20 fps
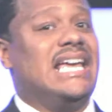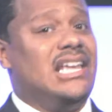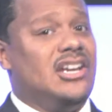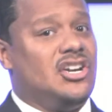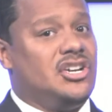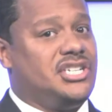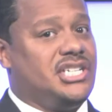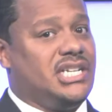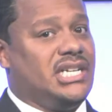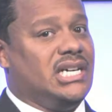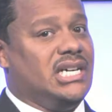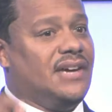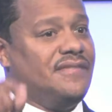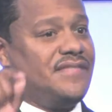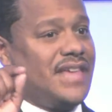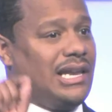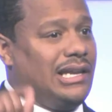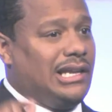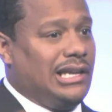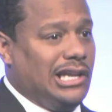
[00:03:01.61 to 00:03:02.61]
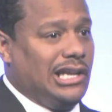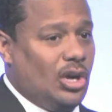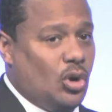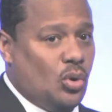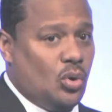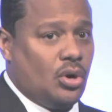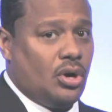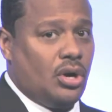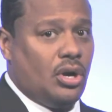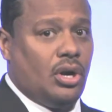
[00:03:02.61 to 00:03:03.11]
energy of that
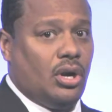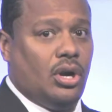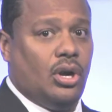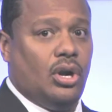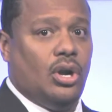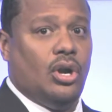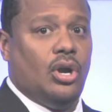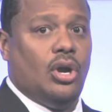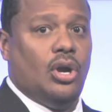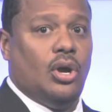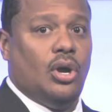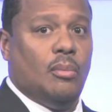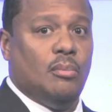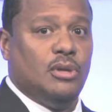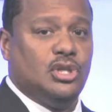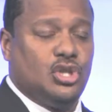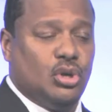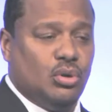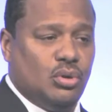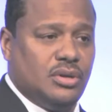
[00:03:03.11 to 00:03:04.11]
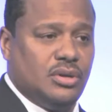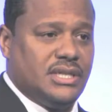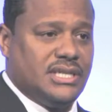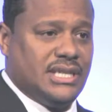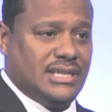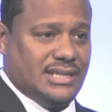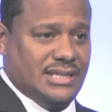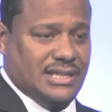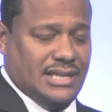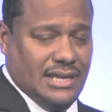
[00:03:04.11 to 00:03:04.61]
lower
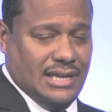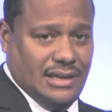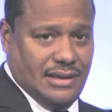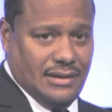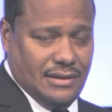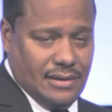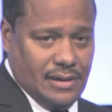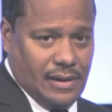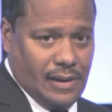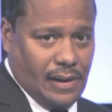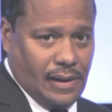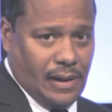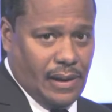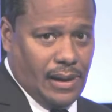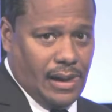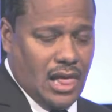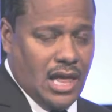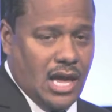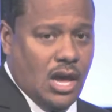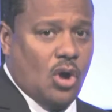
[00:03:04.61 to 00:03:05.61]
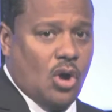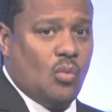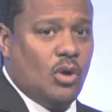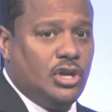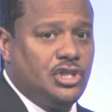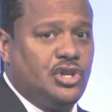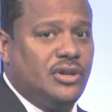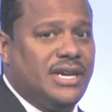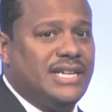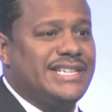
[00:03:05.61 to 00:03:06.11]
maturity state.
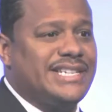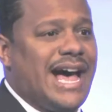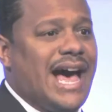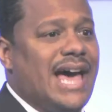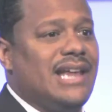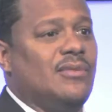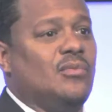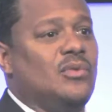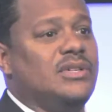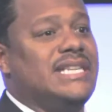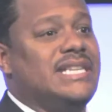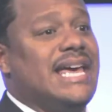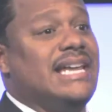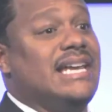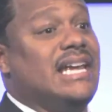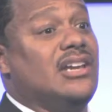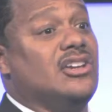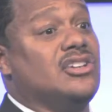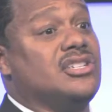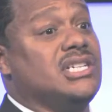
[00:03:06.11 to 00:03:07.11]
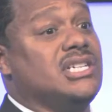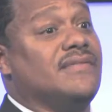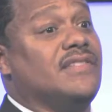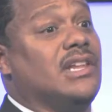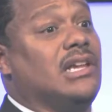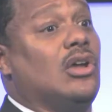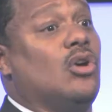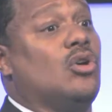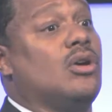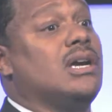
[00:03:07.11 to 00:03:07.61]
Once you get tied up with that energy of
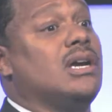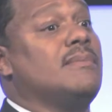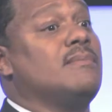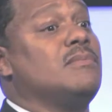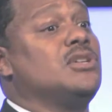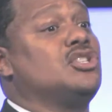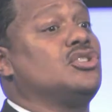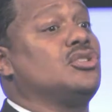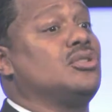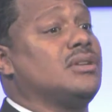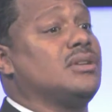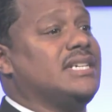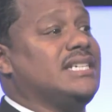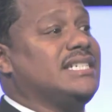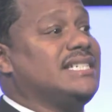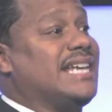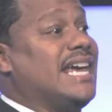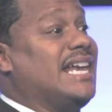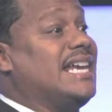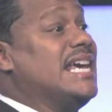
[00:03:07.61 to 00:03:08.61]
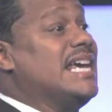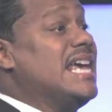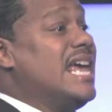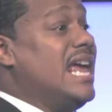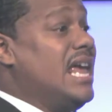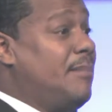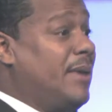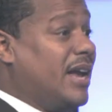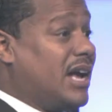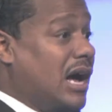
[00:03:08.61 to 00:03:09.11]
the lower maturity state,
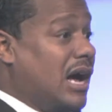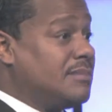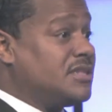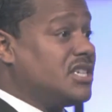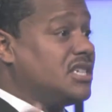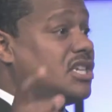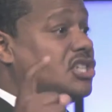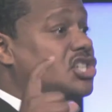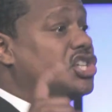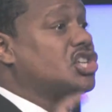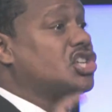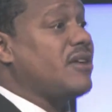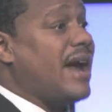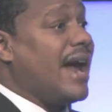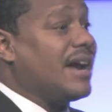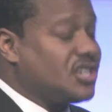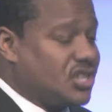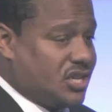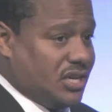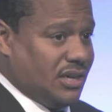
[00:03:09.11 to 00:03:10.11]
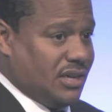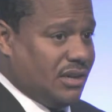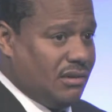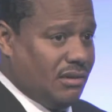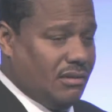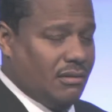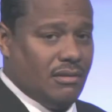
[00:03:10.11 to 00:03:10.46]
it becomes a distraction.